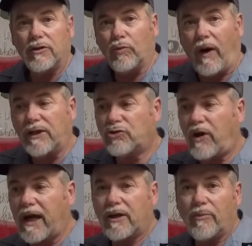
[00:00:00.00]
Your weight's
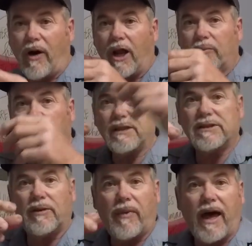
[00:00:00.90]
dragging the bottom and this
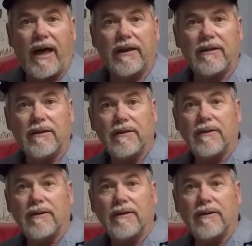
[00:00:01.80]
is up behind it.